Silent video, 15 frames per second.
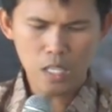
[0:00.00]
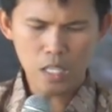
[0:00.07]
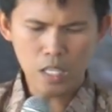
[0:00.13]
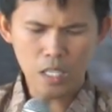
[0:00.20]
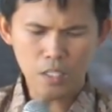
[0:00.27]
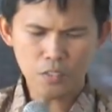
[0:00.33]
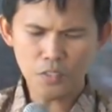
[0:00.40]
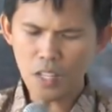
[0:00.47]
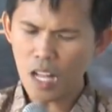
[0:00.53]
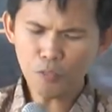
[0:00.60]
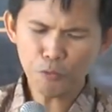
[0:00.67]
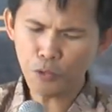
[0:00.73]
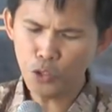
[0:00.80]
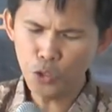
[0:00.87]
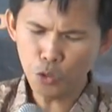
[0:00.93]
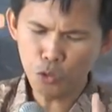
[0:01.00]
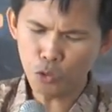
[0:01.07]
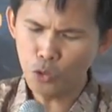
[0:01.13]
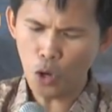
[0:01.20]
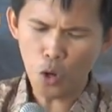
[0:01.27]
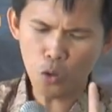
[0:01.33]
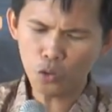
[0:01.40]
It is not for you to
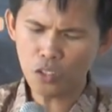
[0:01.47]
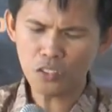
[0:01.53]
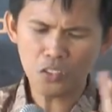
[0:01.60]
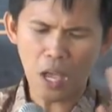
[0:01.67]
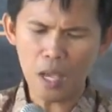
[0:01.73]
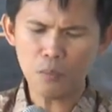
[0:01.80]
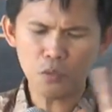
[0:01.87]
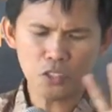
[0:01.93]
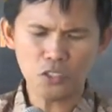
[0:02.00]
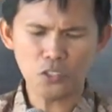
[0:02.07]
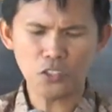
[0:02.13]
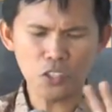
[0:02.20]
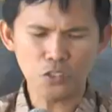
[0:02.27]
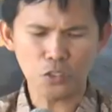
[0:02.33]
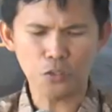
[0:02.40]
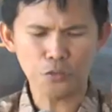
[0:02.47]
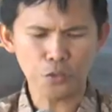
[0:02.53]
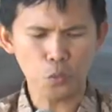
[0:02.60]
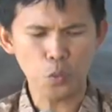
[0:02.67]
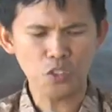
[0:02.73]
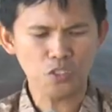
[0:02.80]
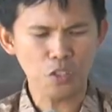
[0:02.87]
know the times and seasons
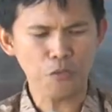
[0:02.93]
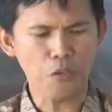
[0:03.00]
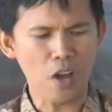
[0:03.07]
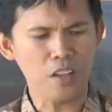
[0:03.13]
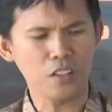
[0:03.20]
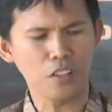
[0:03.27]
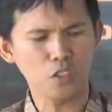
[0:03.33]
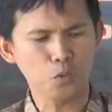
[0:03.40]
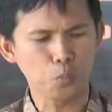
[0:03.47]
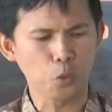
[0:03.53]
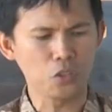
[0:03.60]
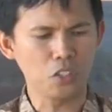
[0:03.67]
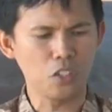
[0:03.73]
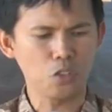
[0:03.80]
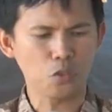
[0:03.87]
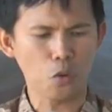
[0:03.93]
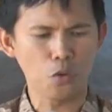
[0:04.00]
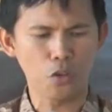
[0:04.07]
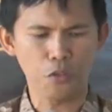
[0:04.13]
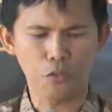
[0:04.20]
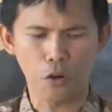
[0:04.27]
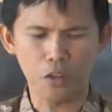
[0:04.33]
for which the Father has put in his
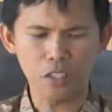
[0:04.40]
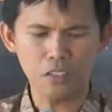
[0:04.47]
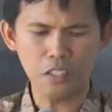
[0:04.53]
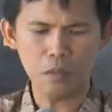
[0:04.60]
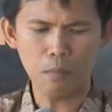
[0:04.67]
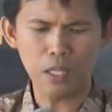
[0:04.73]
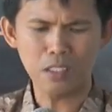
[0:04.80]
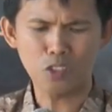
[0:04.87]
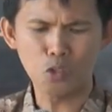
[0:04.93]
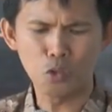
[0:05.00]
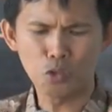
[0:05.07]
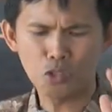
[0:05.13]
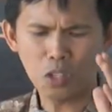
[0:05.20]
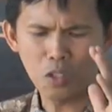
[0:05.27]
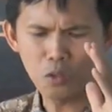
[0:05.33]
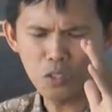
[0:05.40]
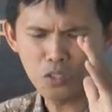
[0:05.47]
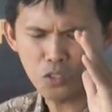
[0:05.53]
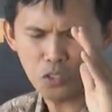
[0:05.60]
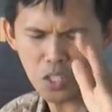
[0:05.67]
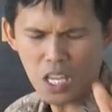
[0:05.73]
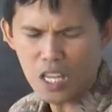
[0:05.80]
own authority, but you shall
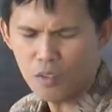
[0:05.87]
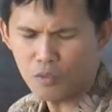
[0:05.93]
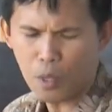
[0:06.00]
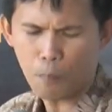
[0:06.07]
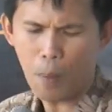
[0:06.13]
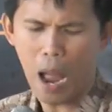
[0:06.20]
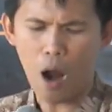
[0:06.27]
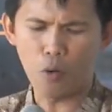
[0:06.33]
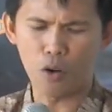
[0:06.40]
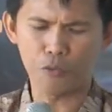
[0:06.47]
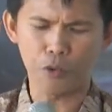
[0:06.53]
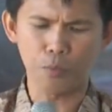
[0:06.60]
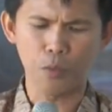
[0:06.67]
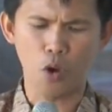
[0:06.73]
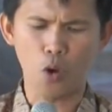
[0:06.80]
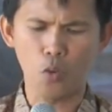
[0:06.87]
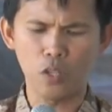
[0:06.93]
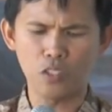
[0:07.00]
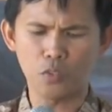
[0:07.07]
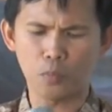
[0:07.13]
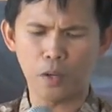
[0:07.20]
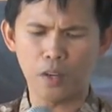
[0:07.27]
receive the power from the
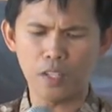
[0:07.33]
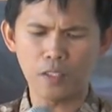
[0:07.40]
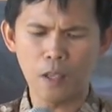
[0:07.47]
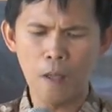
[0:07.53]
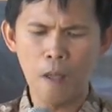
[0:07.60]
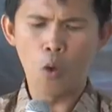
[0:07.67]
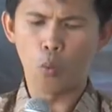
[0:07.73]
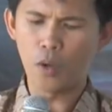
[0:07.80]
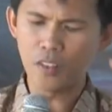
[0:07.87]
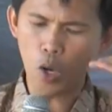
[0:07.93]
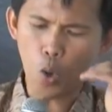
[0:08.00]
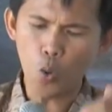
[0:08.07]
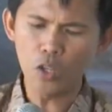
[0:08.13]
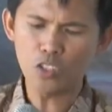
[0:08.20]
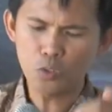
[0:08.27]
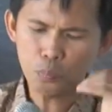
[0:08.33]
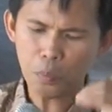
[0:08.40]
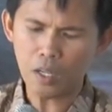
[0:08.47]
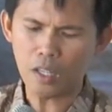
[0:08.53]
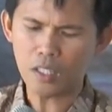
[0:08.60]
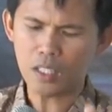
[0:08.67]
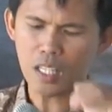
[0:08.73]
Holy Spirit when the Holy
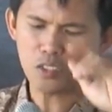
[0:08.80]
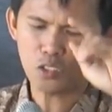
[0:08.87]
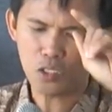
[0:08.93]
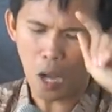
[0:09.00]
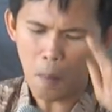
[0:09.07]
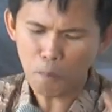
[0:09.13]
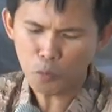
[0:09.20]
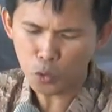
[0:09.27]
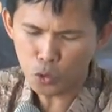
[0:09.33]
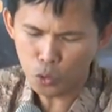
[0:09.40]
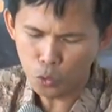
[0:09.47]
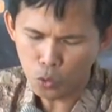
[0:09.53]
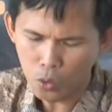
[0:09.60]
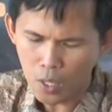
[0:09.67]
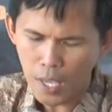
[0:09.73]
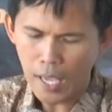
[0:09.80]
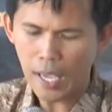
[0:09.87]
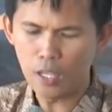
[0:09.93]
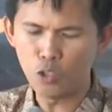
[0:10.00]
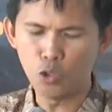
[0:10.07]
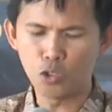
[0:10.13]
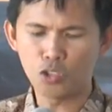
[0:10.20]
Spirit has come to you,
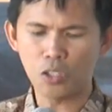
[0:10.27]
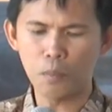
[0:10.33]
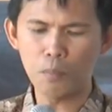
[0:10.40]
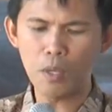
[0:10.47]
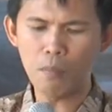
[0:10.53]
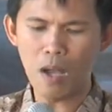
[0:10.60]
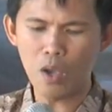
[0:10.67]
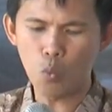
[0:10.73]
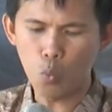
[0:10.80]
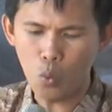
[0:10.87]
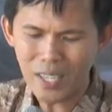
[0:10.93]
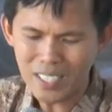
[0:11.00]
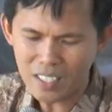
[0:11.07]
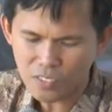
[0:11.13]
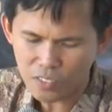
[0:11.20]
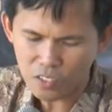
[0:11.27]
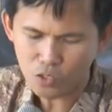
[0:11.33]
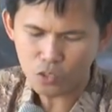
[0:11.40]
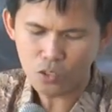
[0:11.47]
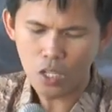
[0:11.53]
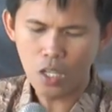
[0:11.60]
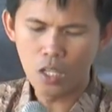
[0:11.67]
and you shall be my
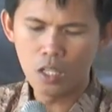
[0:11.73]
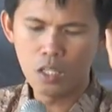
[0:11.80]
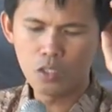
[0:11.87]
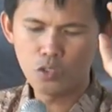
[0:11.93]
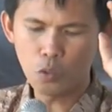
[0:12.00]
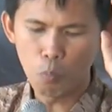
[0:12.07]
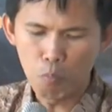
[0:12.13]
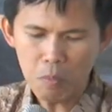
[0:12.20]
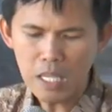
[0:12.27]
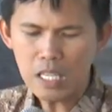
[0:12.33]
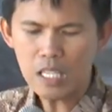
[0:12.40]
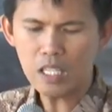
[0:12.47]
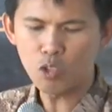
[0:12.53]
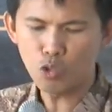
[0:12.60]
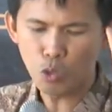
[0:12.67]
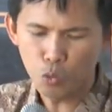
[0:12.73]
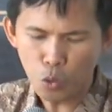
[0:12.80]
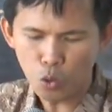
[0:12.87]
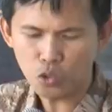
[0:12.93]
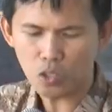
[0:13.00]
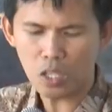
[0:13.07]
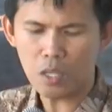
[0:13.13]
witnesses to me in
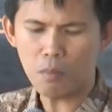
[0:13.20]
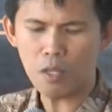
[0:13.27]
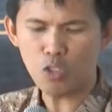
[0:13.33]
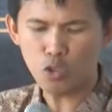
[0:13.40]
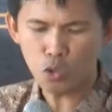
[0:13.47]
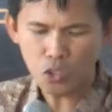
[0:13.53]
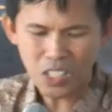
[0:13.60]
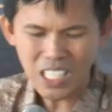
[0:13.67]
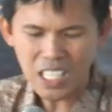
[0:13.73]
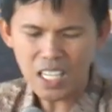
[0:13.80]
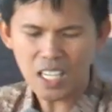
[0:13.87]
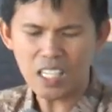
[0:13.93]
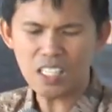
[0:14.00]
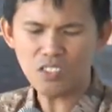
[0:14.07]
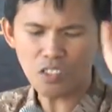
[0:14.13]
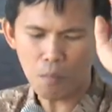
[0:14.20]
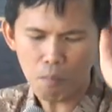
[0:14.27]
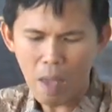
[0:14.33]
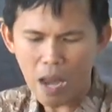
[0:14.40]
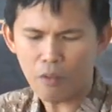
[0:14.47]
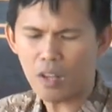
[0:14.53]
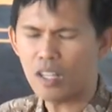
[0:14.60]
Jerusalem, in Judea, in
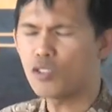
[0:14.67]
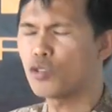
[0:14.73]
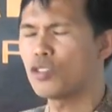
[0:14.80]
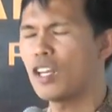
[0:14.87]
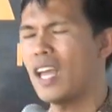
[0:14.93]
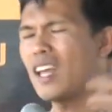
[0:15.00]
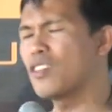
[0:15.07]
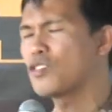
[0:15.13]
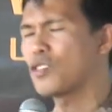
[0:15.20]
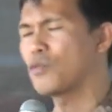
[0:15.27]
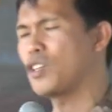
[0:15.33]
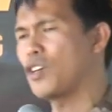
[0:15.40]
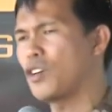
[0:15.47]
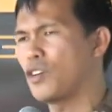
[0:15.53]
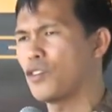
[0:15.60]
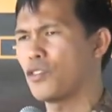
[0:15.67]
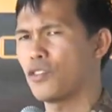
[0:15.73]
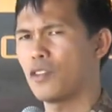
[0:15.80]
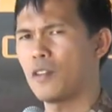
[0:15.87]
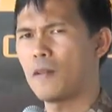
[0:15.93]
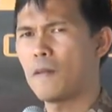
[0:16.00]
Samaria, and to the ends of the earth.